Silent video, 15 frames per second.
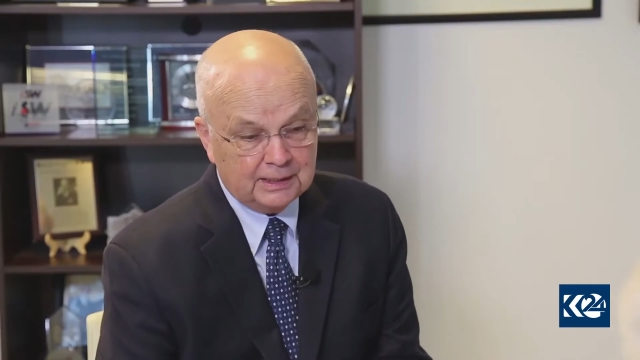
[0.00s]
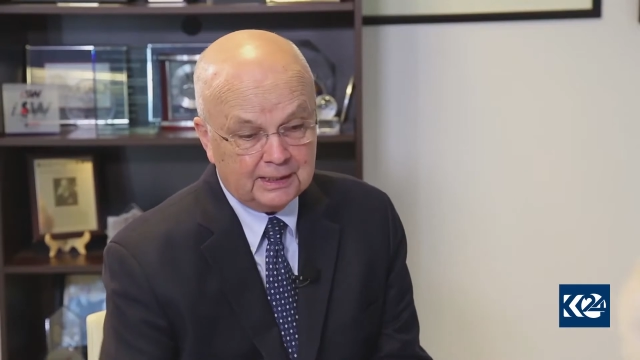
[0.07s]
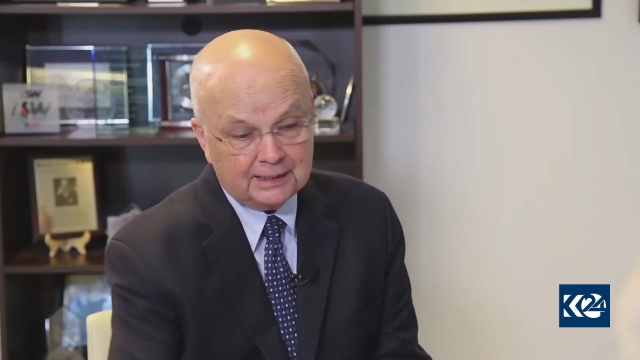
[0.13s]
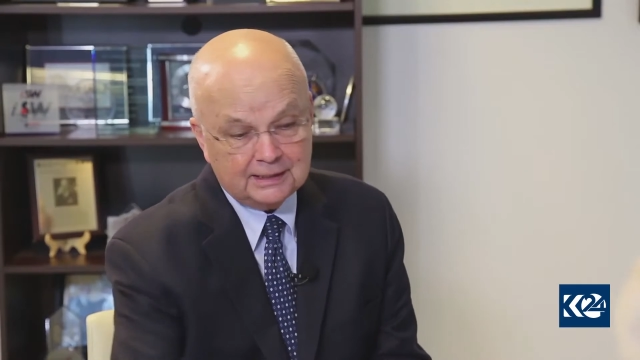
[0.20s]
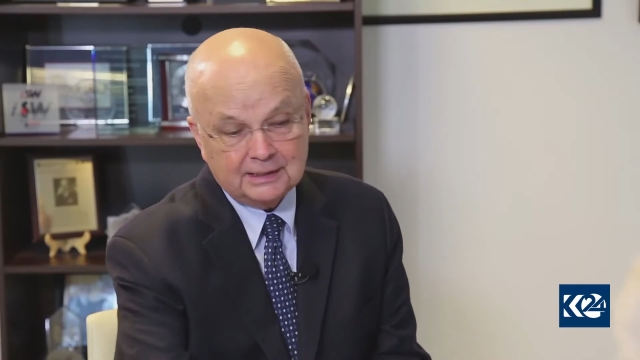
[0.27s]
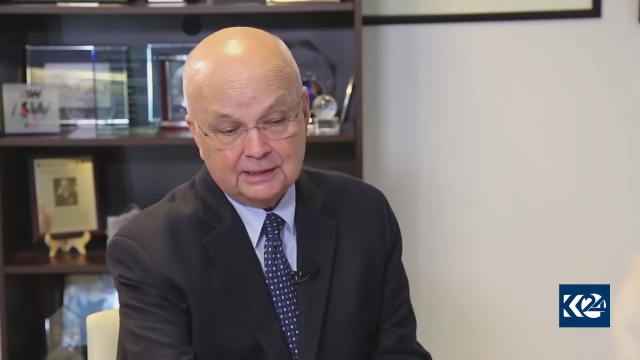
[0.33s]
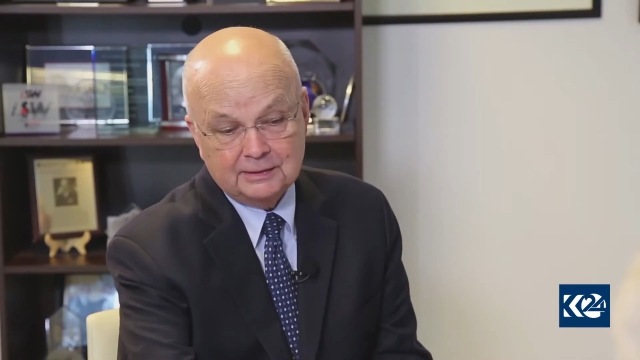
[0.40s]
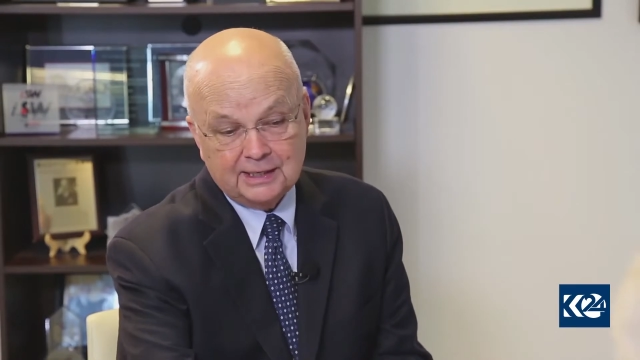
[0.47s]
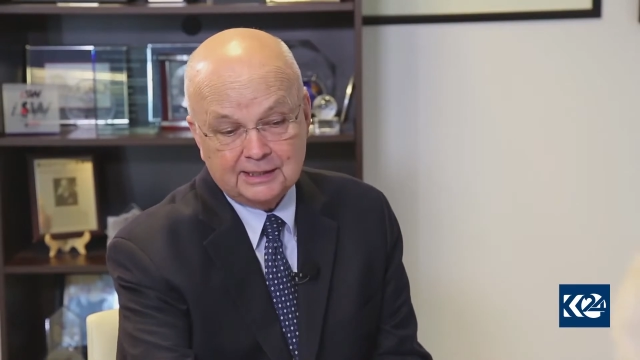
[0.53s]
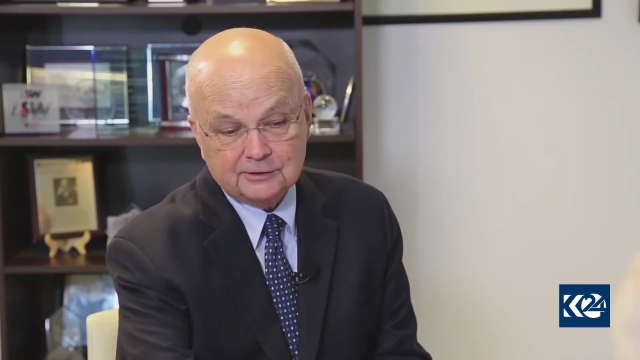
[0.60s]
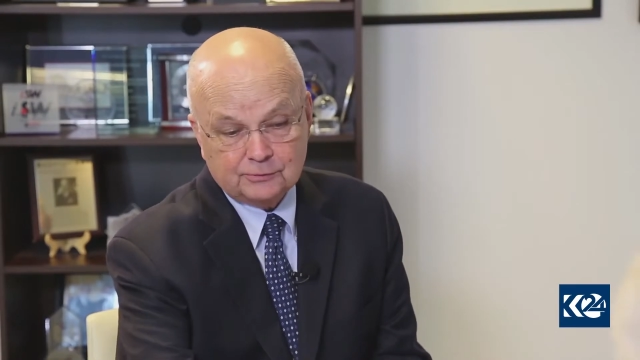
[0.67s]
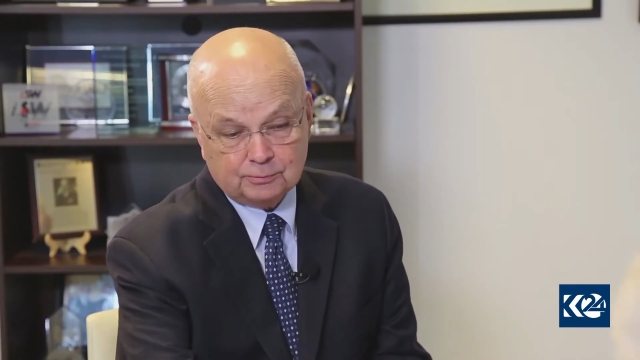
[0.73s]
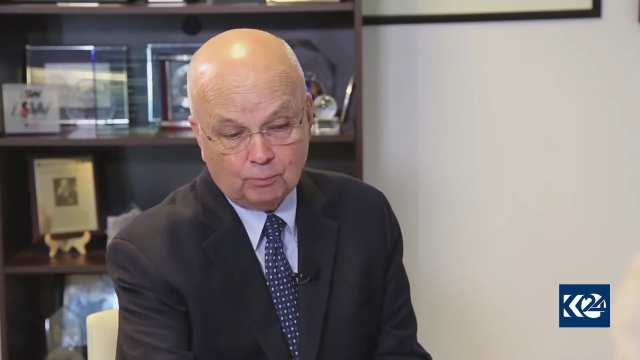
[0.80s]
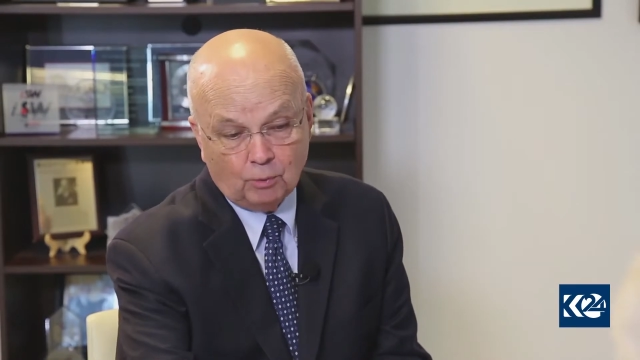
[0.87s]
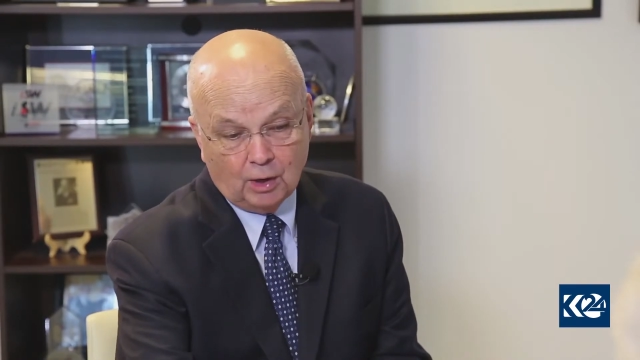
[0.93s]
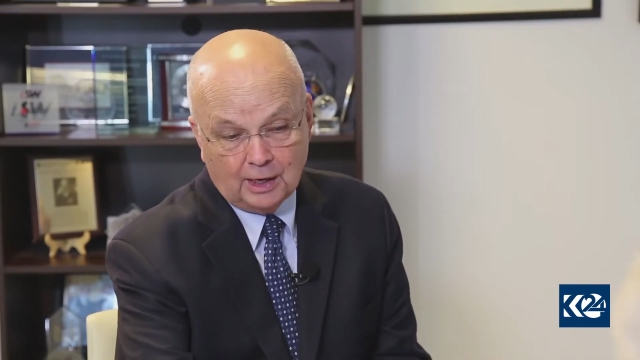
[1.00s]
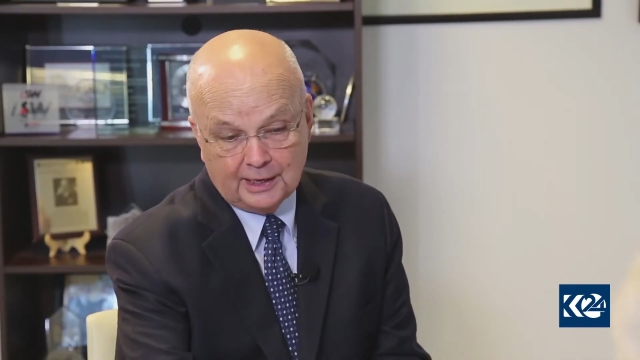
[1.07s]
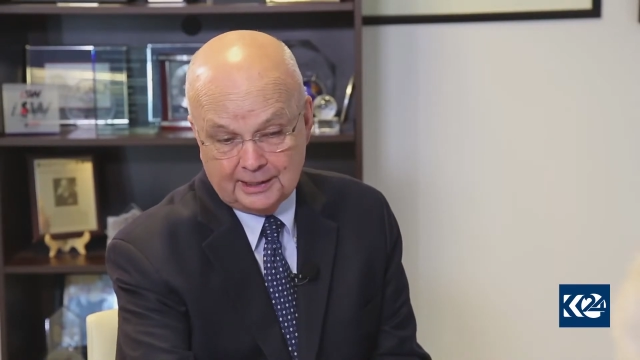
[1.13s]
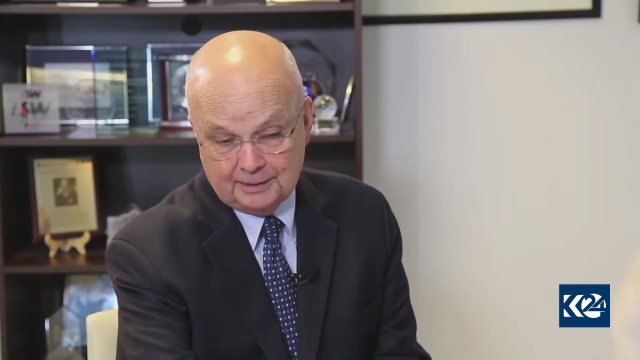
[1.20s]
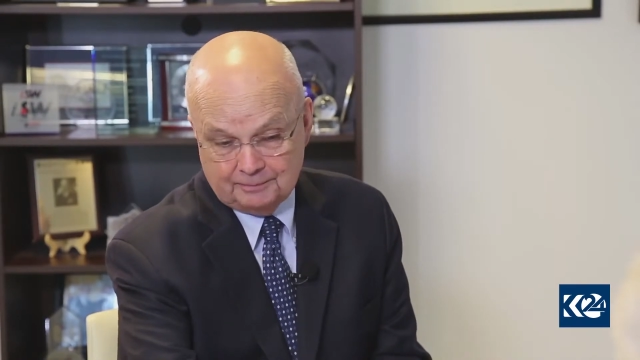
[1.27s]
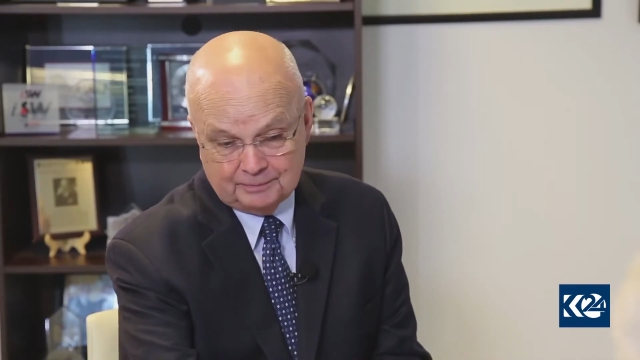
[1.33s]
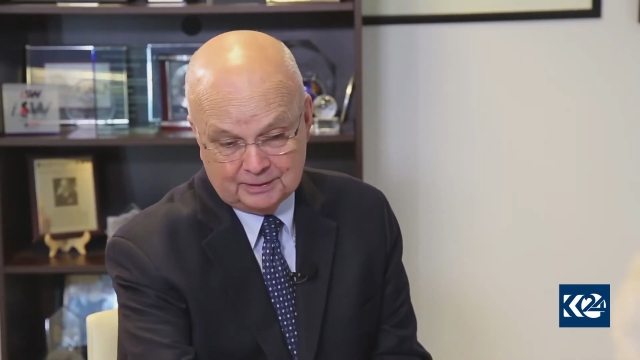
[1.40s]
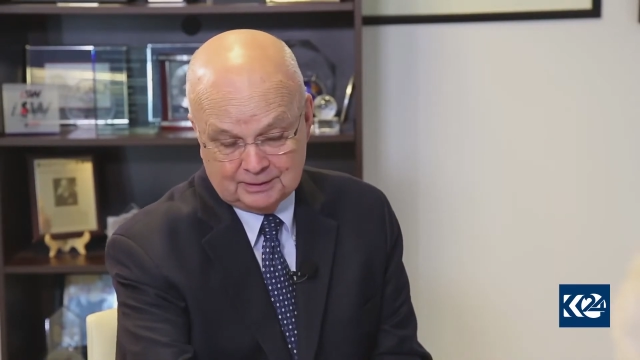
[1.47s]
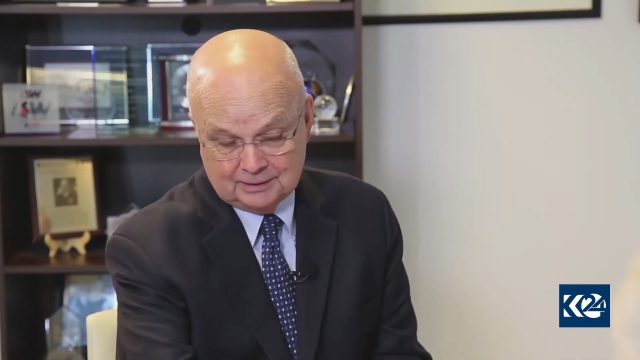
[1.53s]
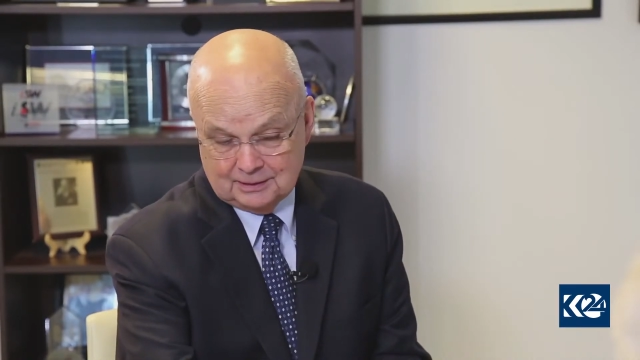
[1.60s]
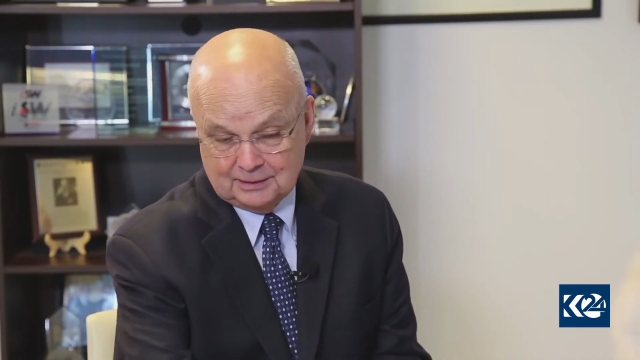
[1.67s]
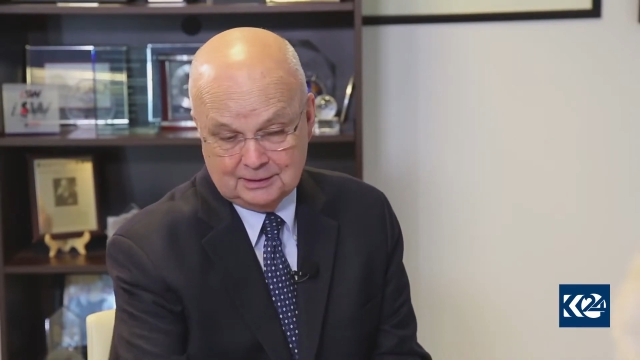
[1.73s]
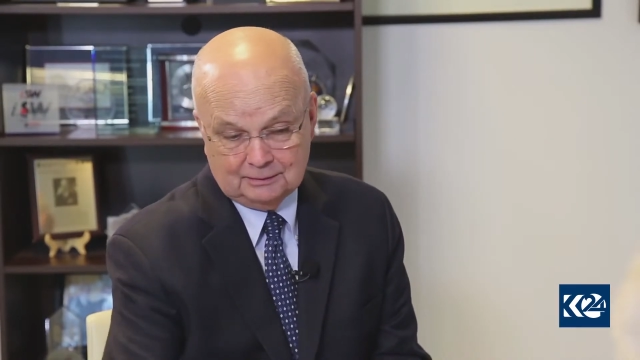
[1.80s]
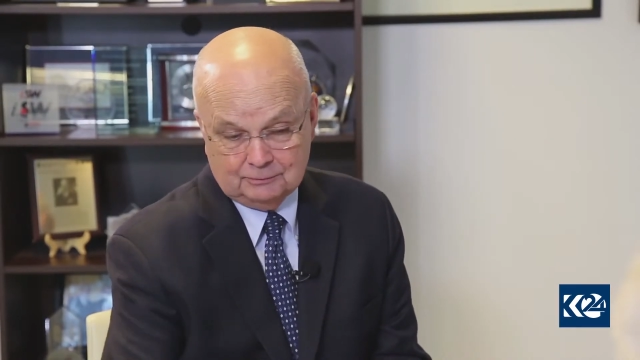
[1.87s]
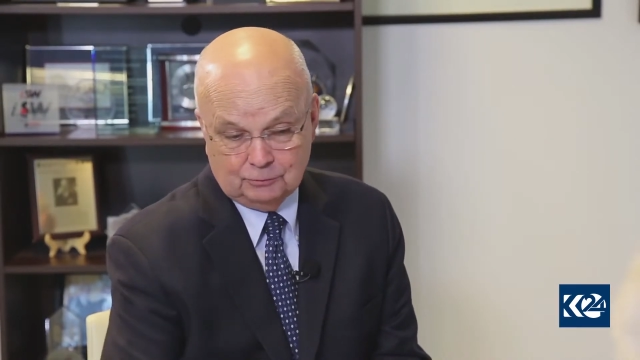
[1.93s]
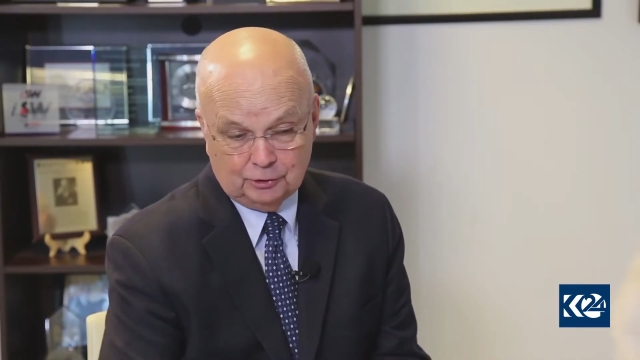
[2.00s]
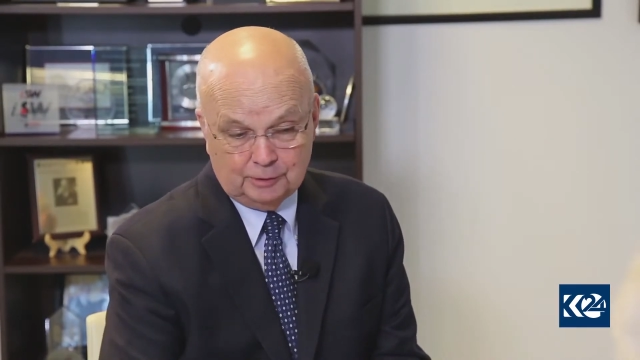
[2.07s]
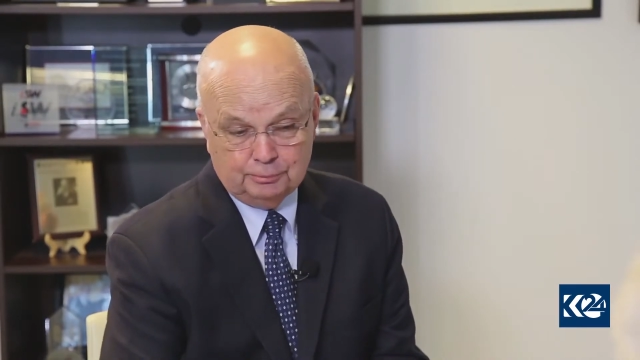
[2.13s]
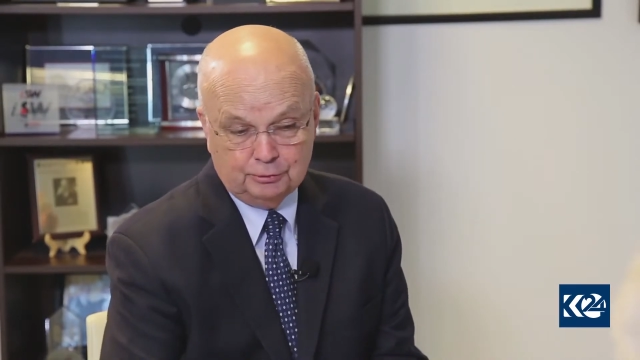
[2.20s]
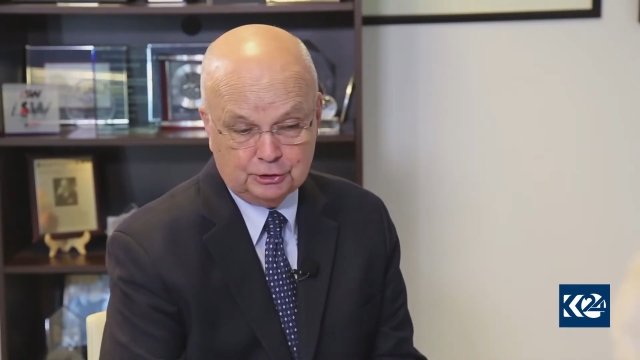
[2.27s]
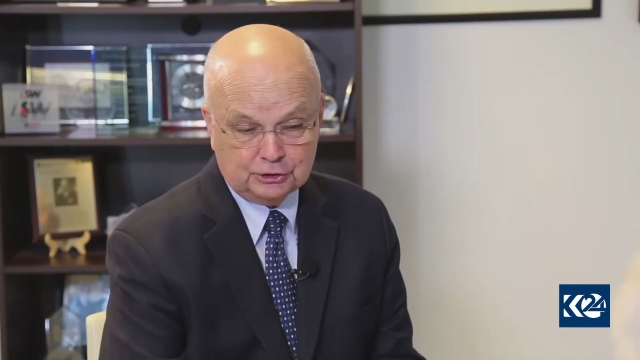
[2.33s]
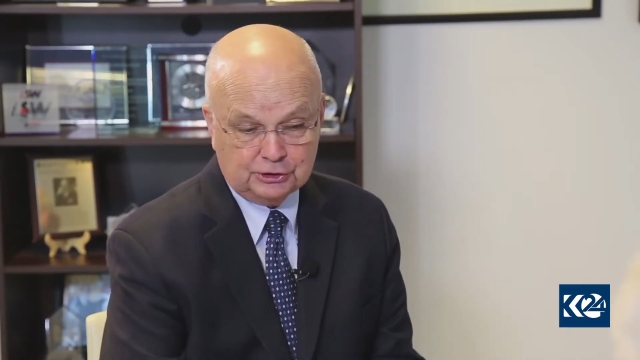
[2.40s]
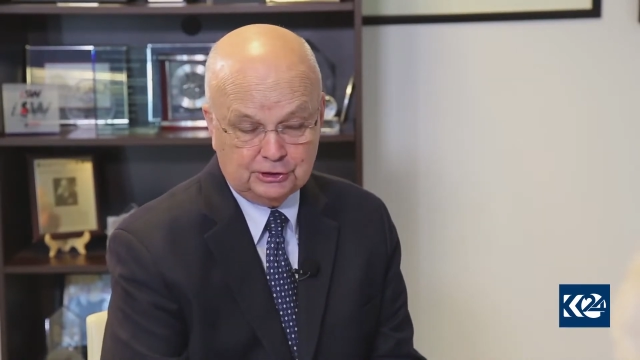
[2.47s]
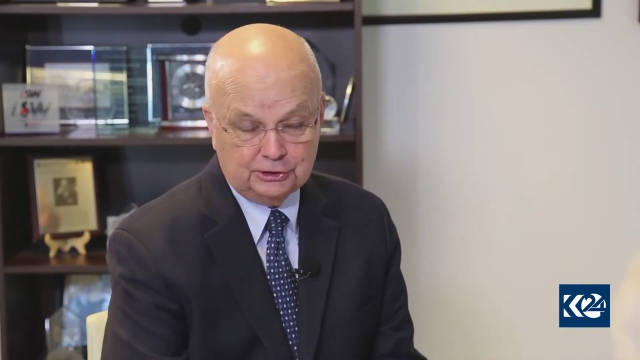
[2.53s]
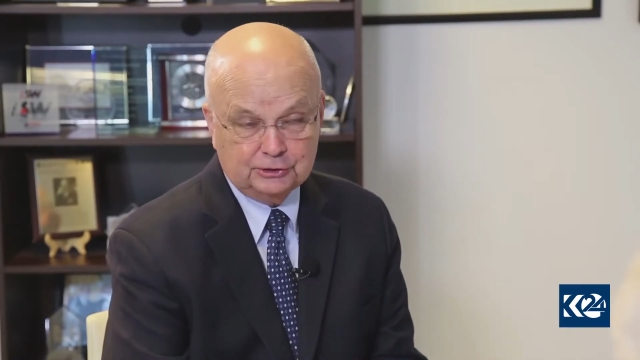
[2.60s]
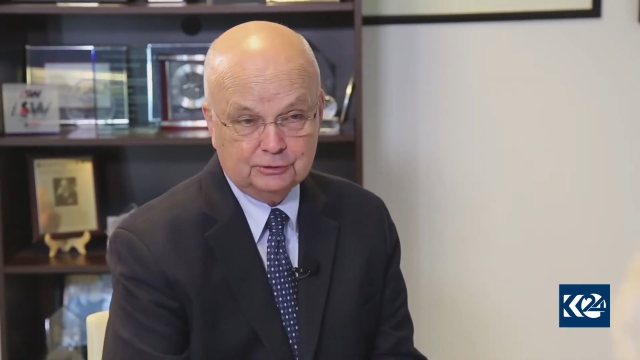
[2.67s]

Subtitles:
And that's why, and I really appreciated